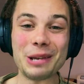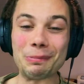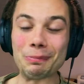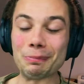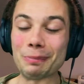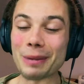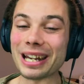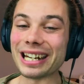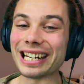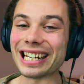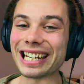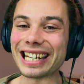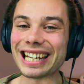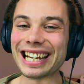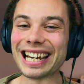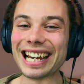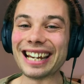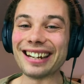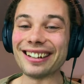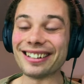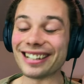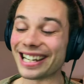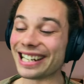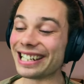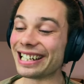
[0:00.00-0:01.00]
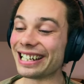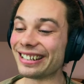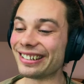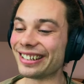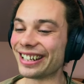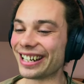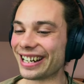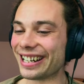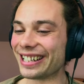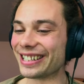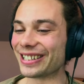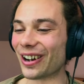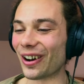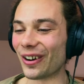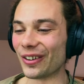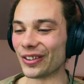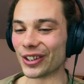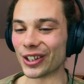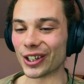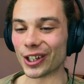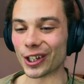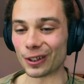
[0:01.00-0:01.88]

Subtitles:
many DDTs on the